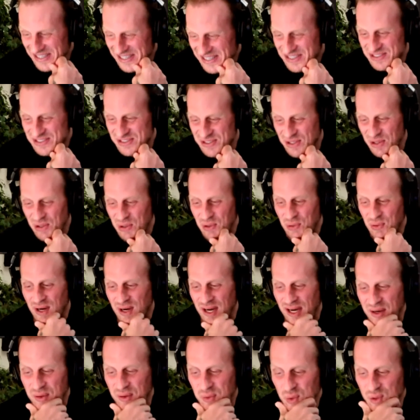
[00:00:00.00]

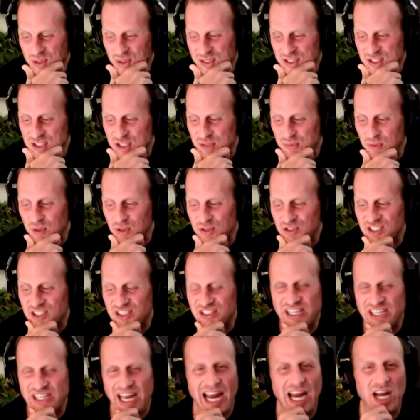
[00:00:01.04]
So, what is the most
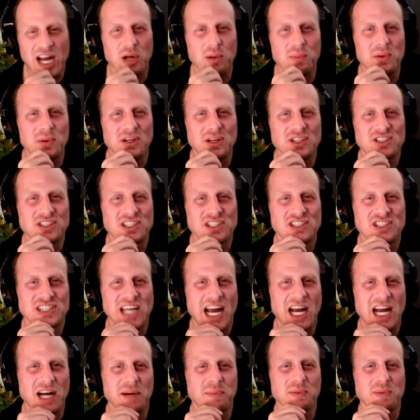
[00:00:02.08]

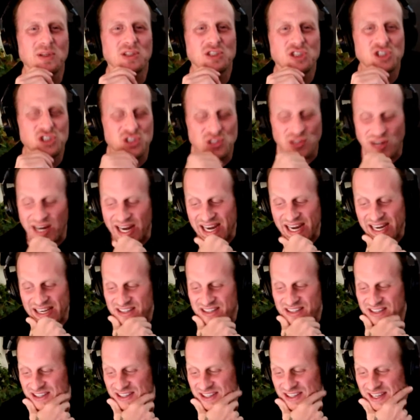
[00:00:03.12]
desirable
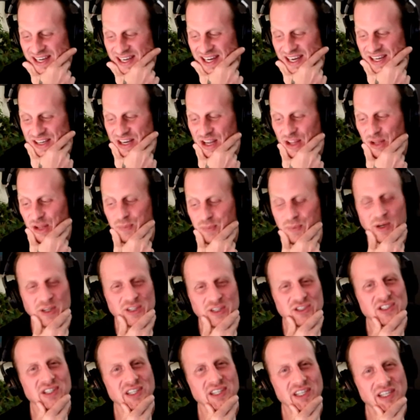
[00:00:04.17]
trait another
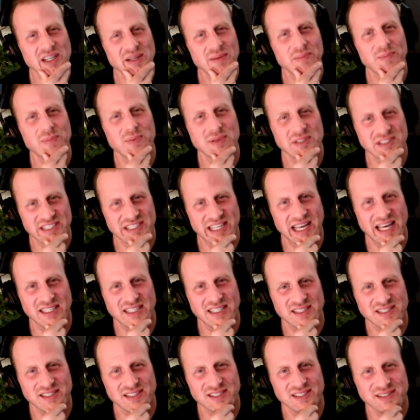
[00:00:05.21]
person can
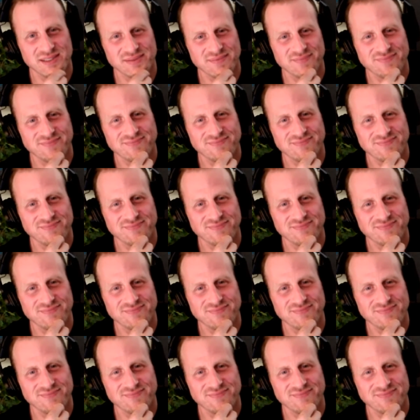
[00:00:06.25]
possess?